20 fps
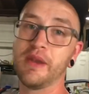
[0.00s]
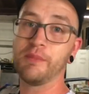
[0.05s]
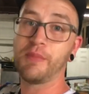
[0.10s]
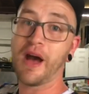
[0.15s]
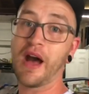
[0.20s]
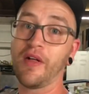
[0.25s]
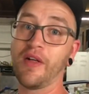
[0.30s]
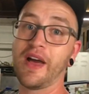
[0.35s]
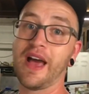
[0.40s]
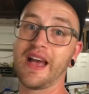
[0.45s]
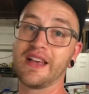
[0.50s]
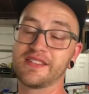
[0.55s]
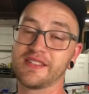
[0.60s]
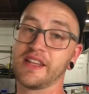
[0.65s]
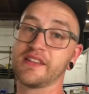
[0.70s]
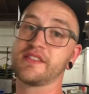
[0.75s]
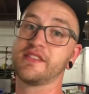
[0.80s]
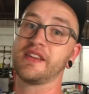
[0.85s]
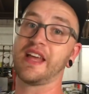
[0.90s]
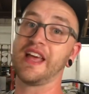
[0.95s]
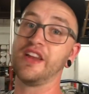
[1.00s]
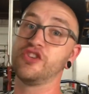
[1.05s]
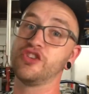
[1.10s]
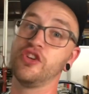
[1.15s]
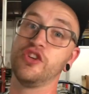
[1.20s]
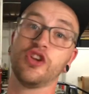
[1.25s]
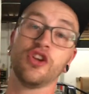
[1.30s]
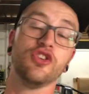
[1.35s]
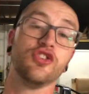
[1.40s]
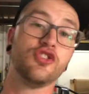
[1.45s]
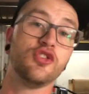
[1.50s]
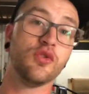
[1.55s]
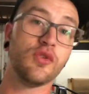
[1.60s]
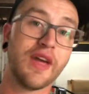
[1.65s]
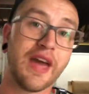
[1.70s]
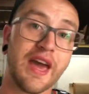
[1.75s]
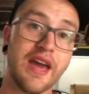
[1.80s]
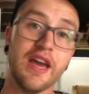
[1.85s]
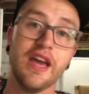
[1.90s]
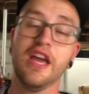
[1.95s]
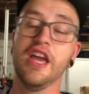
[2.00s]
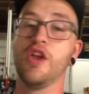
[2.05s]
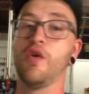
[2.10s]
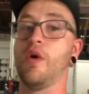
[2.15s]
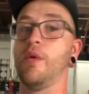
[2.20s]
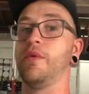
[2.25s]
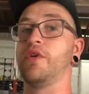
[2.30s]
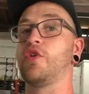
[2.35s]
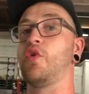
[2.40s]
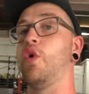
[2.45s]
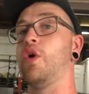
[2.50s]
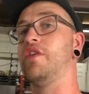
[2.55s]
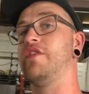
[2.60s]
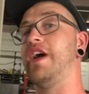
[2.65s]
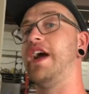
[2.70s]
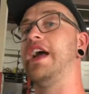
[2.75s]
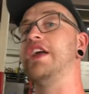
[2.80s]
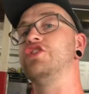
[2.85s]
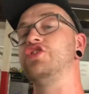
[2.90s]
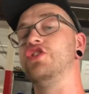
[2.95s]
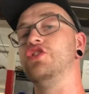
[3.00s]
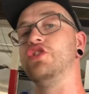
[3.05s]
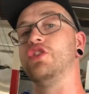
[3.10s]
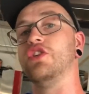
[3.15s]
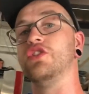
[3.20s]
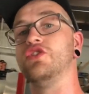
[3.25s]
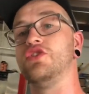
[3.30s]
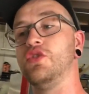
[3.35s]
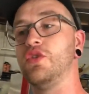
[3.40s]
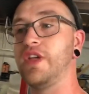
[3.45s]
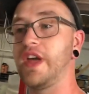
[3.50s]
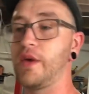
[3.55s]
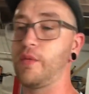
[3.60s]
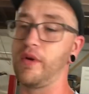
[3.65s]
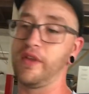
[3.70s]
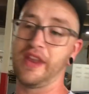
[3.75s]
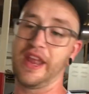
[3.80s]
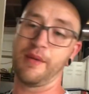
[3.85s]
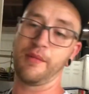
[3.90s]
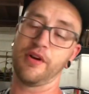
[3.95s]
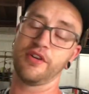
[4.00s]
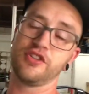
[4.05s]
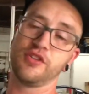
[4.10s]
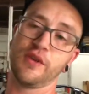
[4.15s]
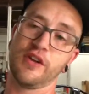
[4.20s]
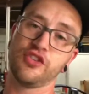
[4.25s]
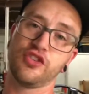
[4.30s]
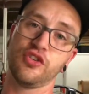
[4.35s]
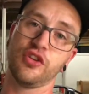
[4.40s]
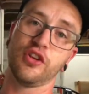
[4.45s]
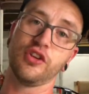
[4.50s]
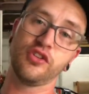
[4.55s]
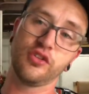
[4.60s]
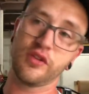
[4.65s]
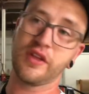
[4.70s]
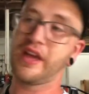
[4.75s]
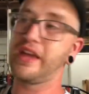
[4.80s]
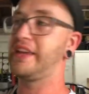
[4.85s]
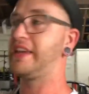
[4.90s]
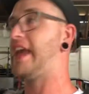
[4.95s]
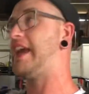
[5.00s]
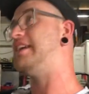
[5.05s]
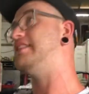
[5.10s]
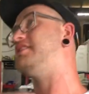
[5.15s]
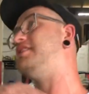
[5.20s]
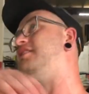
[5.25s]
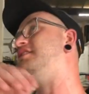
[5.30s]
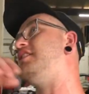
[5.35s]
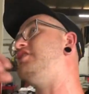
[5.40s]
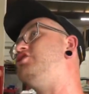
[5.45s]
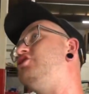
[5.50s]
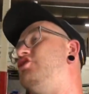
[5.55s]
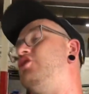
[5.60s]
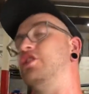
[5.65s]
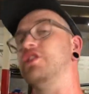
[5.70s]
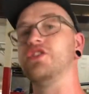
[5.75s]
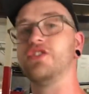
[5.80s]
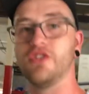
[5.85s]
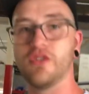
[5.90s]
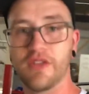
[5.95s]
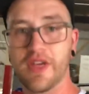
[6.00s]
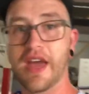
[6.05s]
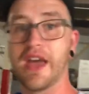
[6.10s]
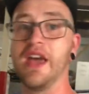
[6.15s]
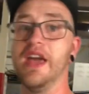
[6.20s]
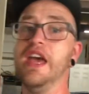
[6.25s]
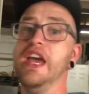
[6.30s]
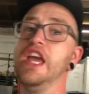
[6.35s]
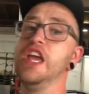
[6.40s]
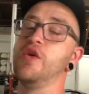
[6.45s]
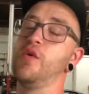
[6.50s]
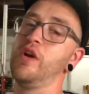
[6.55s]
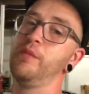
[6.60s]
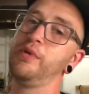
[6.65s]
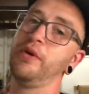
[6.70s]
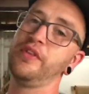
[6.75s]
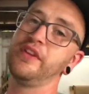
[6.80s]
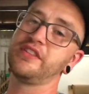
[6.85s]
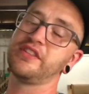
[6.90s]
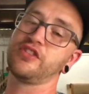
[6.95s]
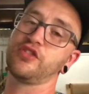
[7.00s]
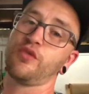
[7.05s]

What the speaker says: Impala SS engine, you can do that. If you want it with a Corvette engine, you can do that. If you want an MR2 engine, you can do that. K-Series engine, you can do that. If you want to build these as a